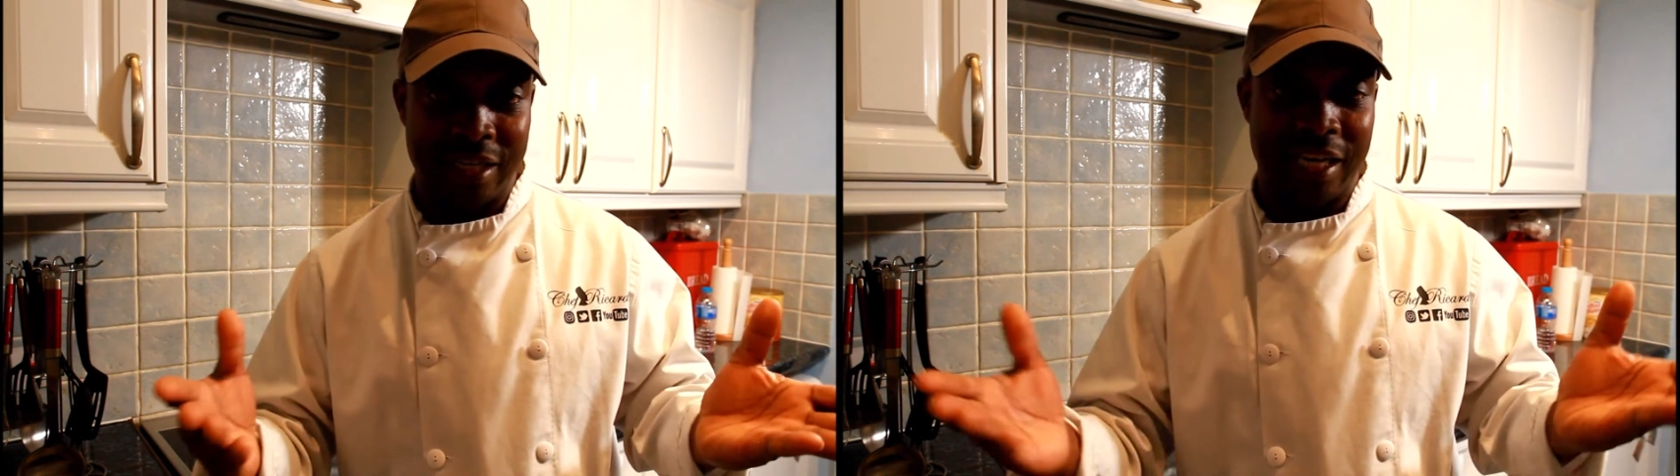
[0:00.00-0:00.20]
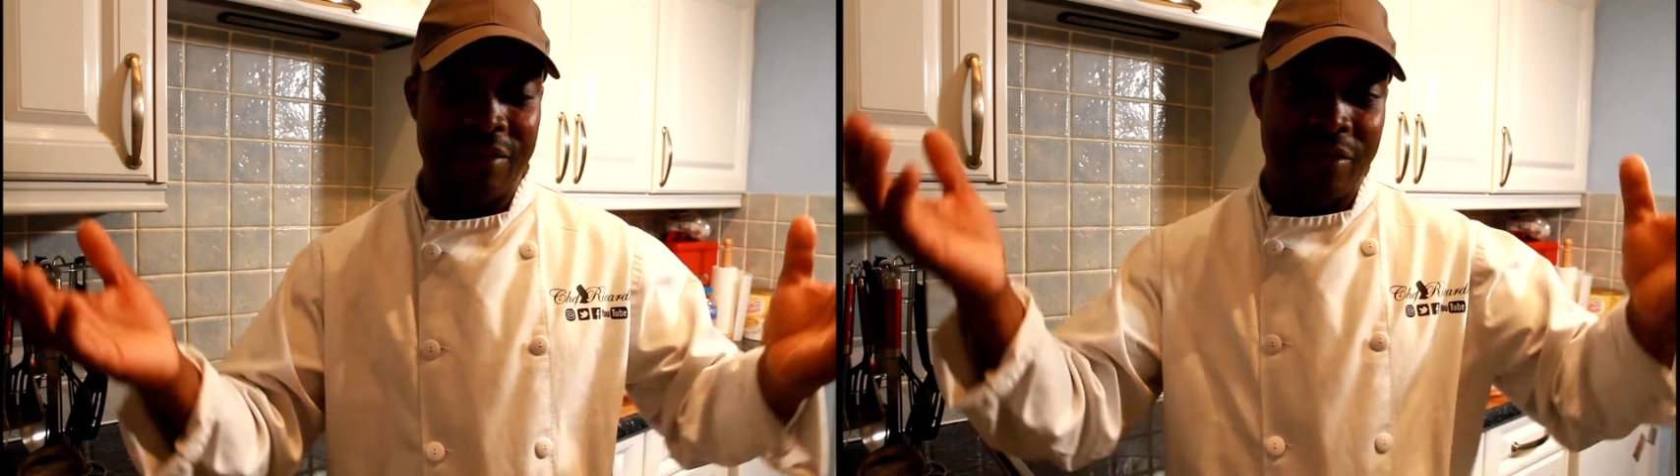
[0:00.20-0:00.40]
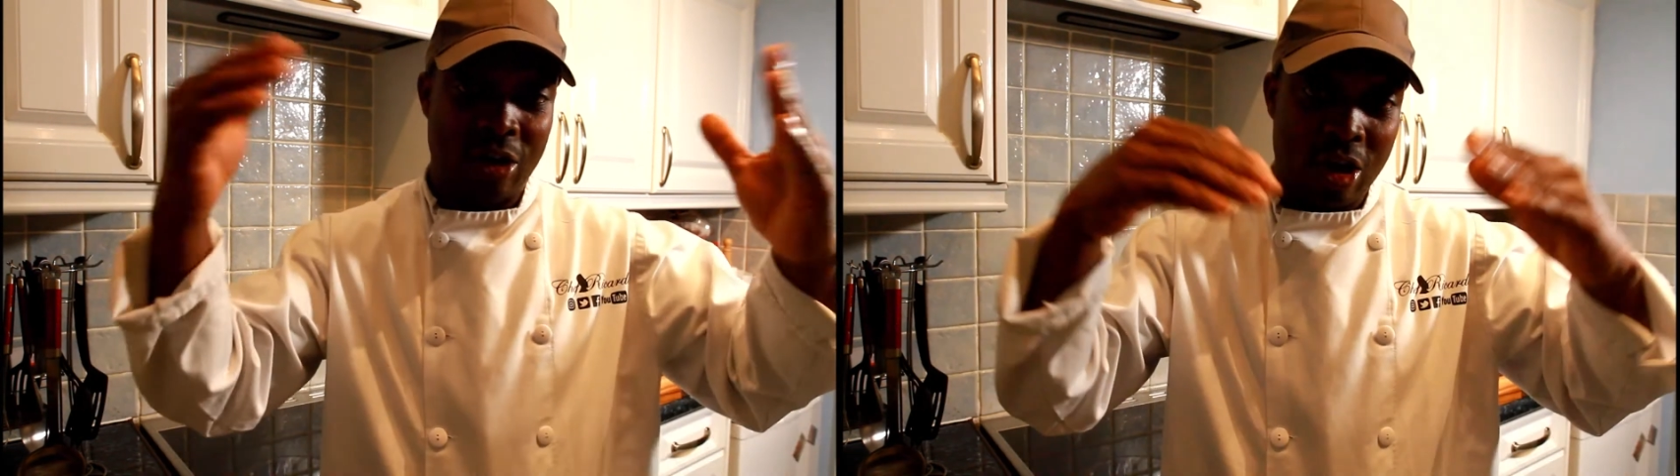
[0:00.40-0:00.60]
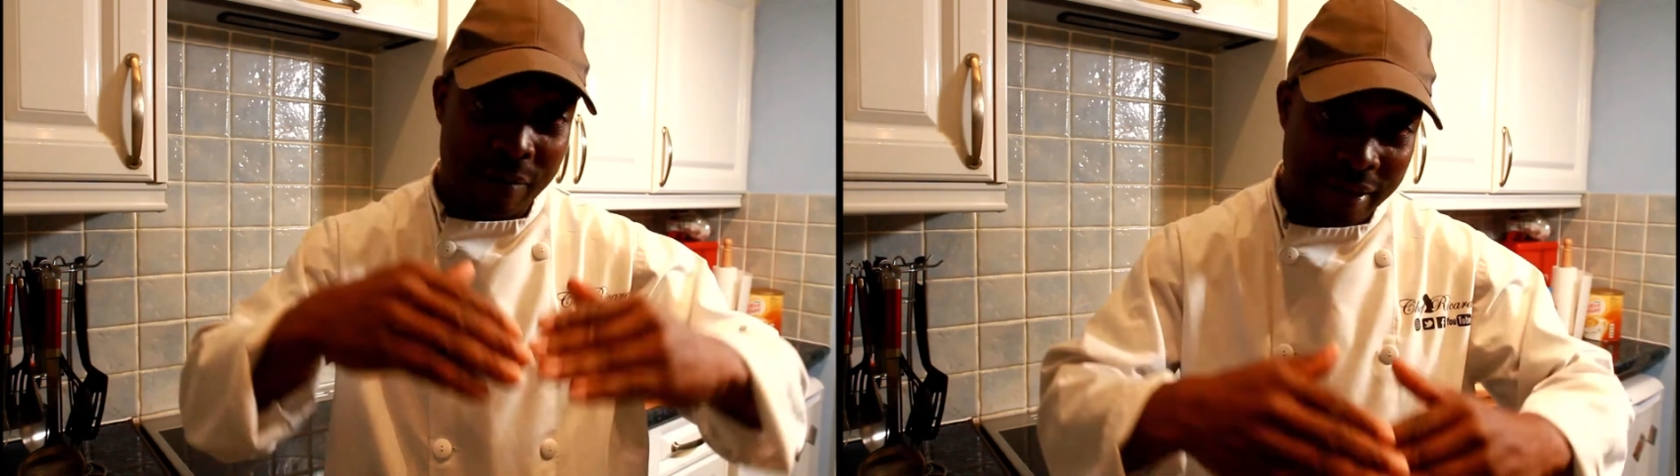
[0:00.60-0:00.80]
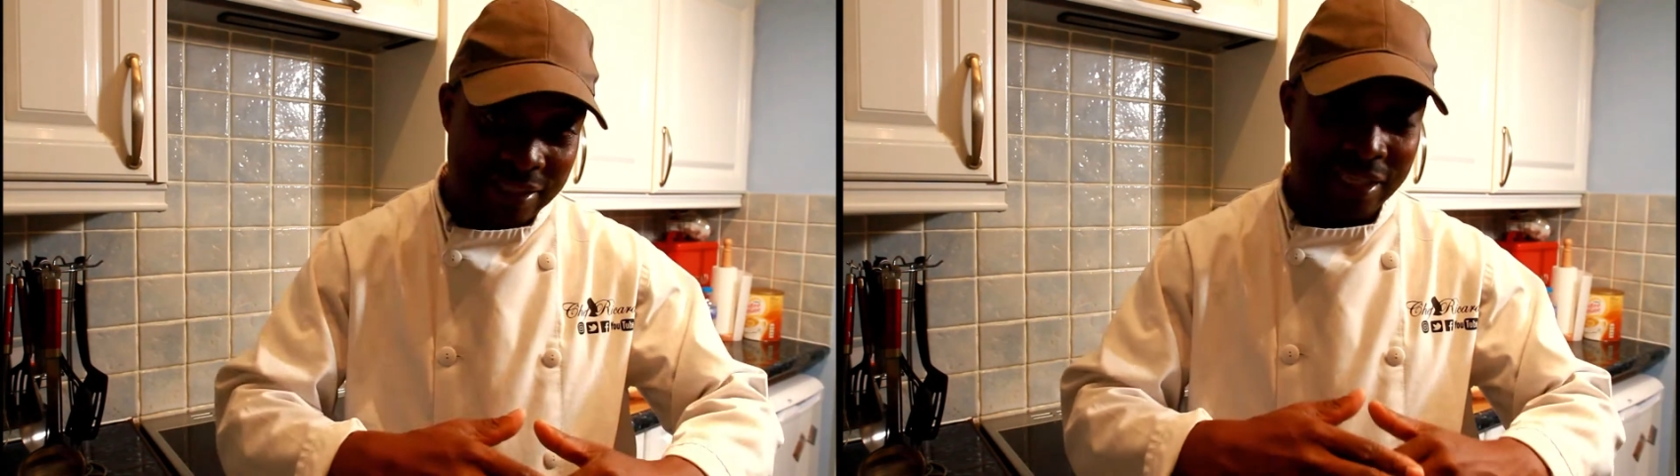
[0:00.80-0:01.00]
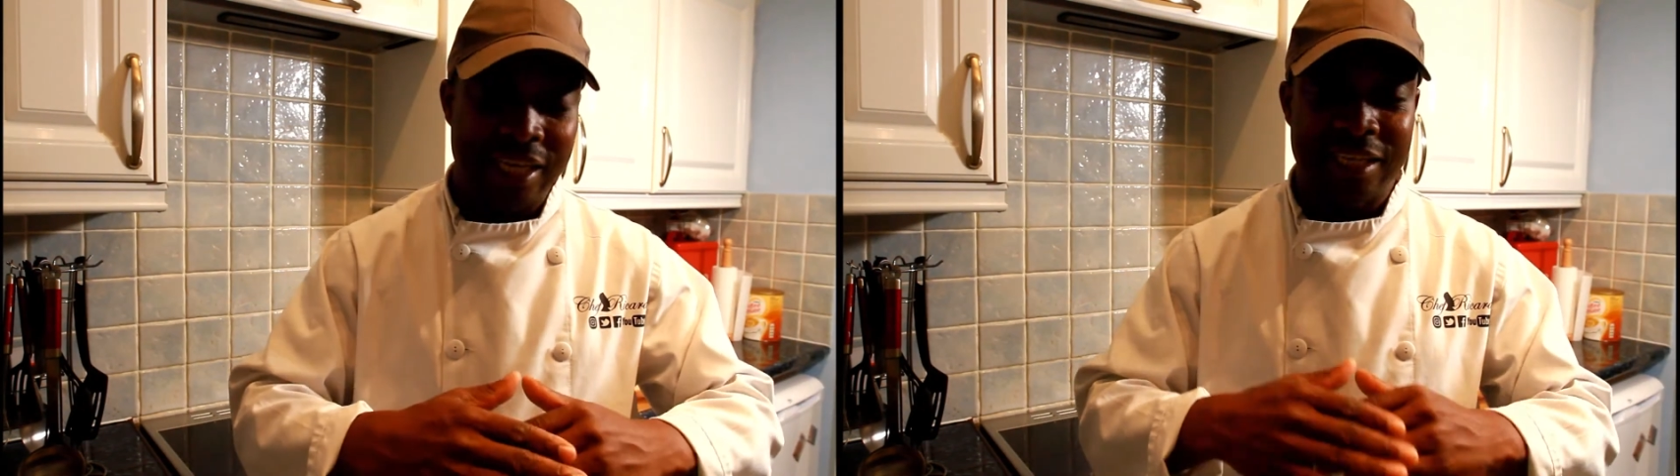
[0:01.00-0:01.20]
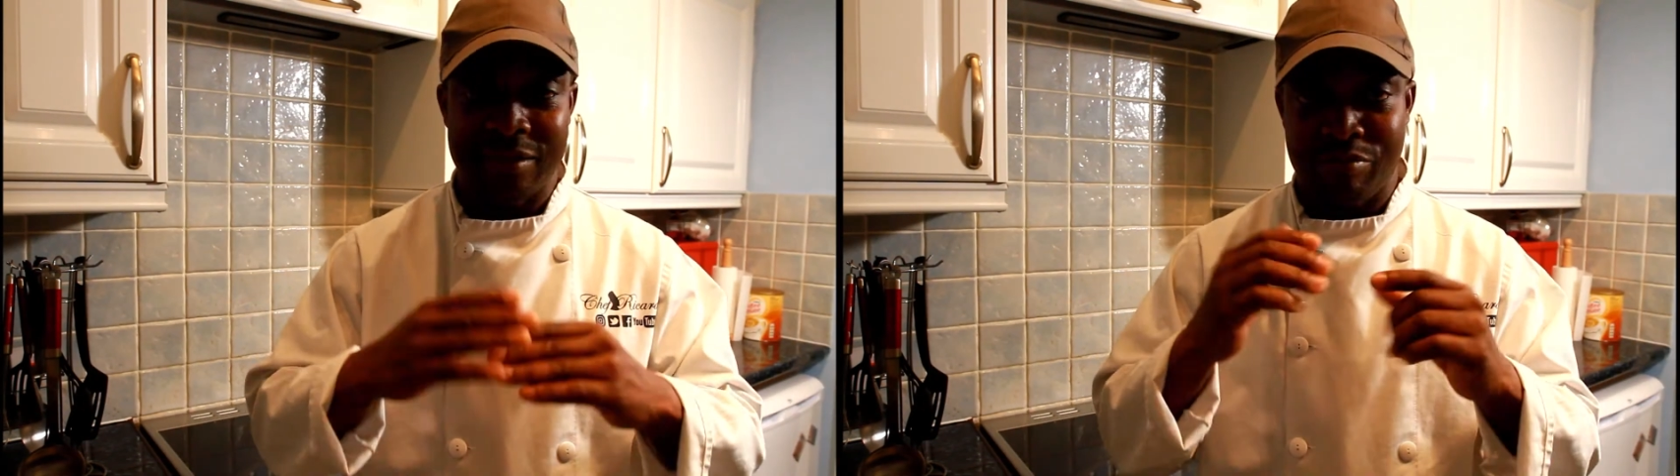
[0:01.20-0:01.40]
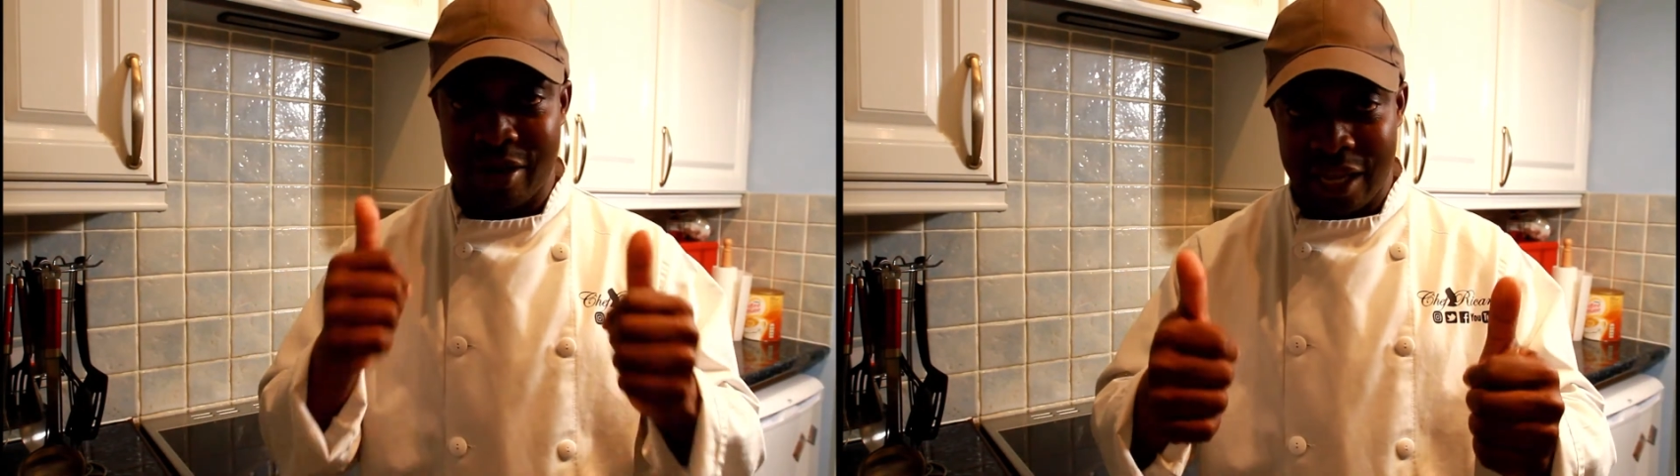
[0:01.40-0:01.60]
leaving your comments it's
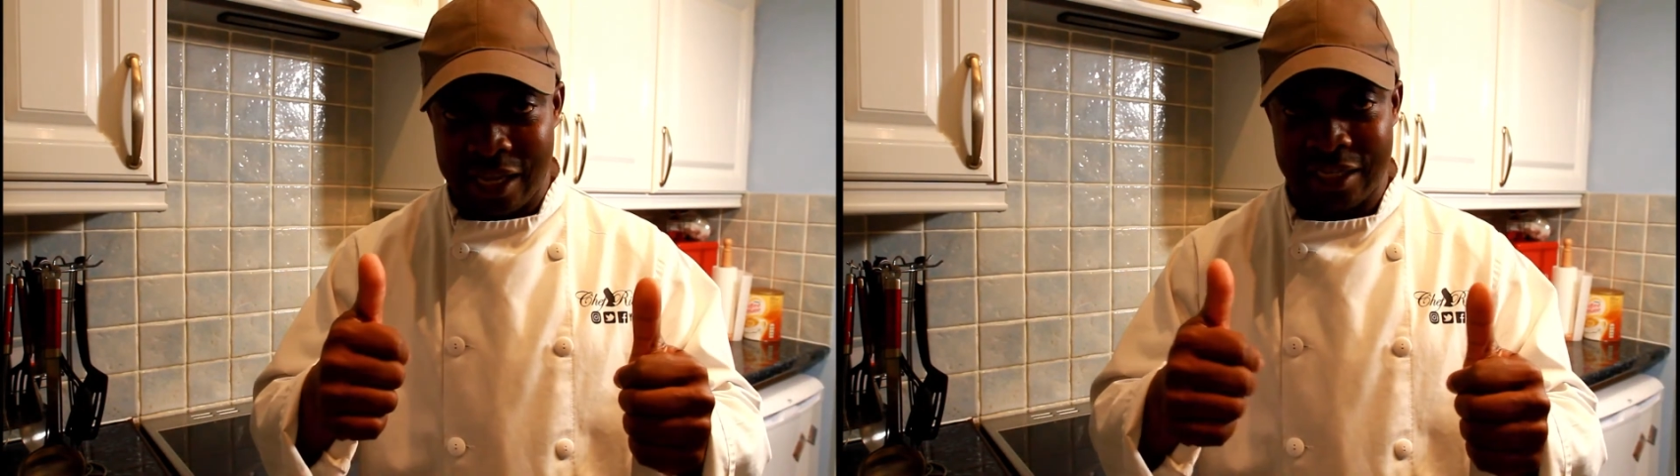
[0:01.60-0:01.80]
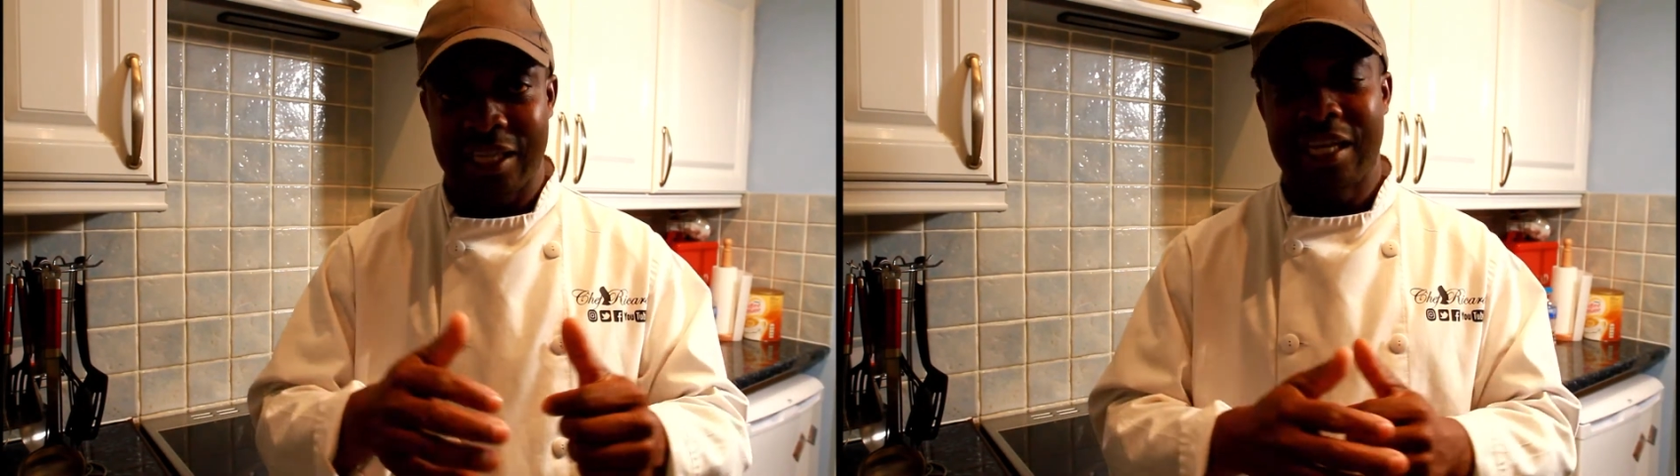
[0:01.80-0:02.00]
brilliant